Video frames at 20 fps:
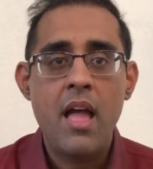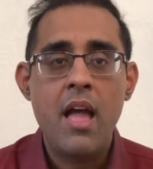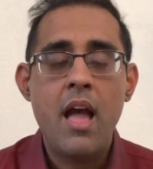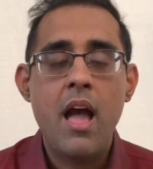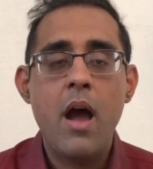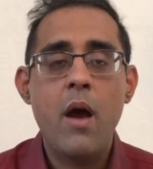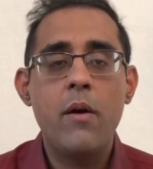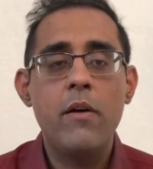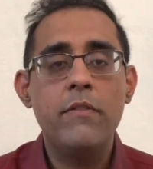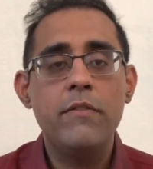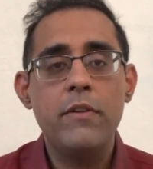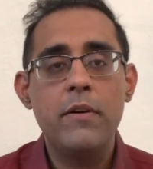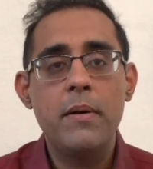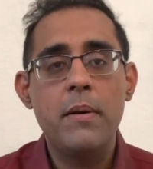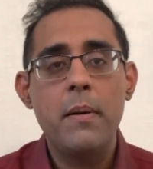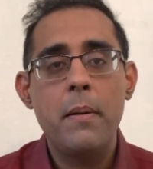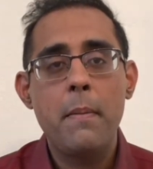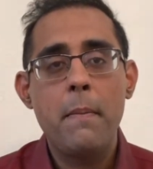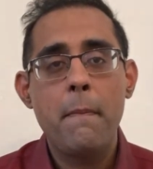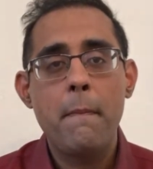
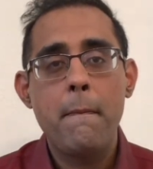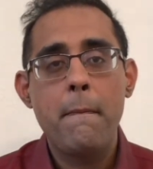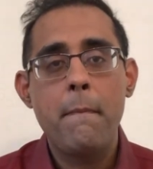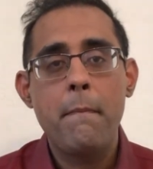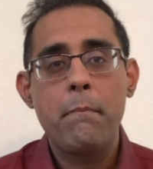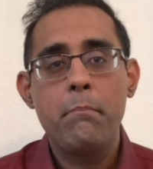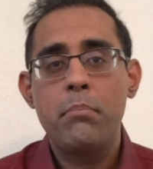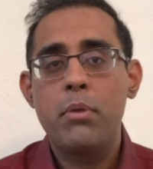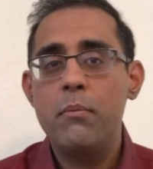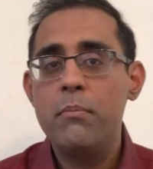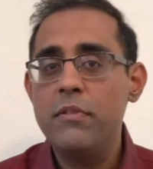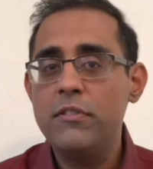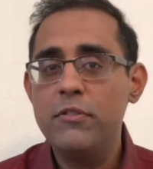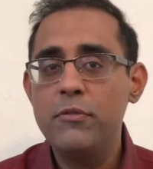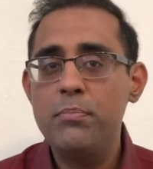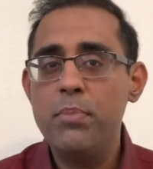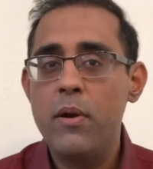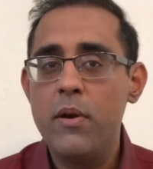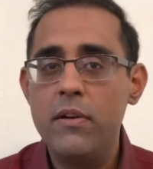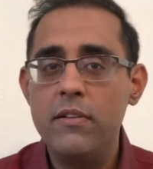However,
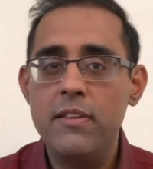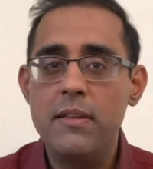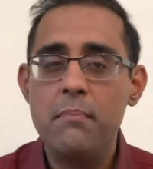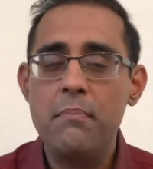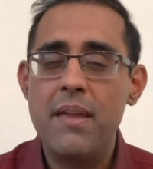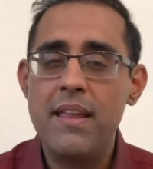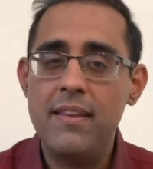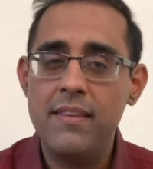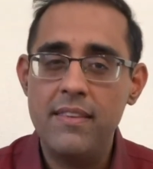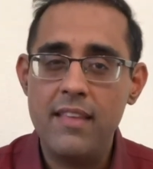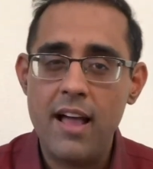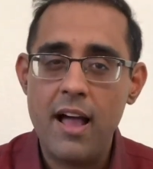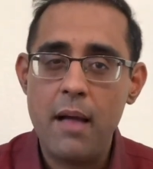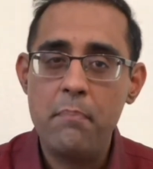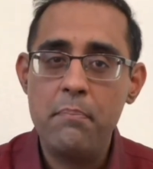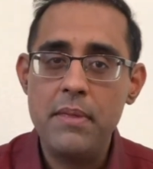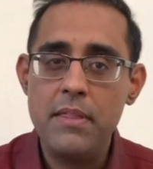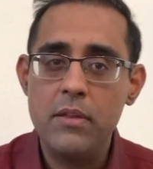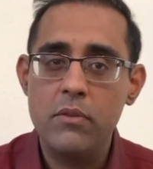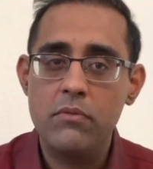permissive parenting may not
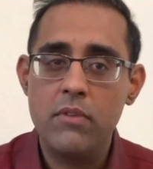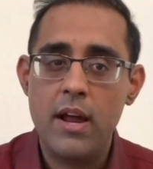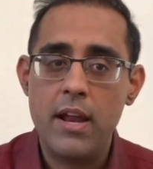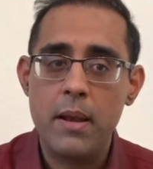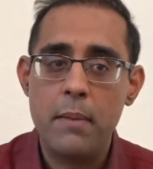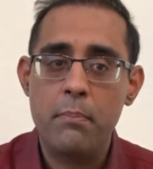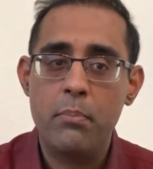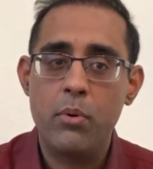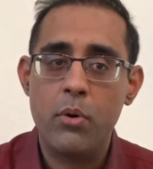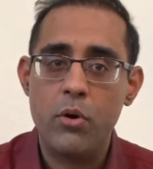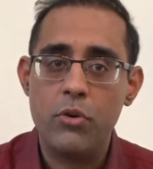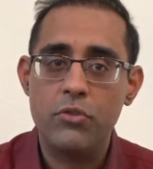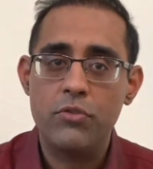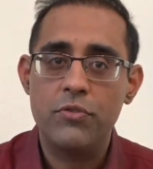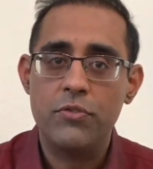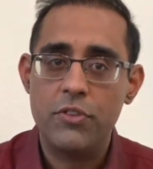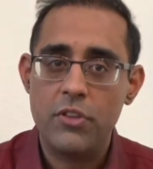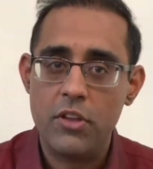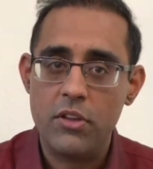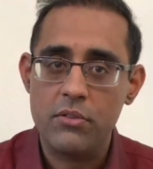be the right approach
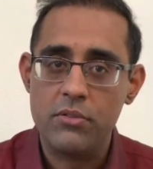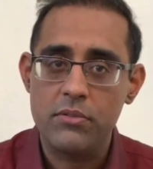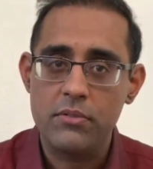for you.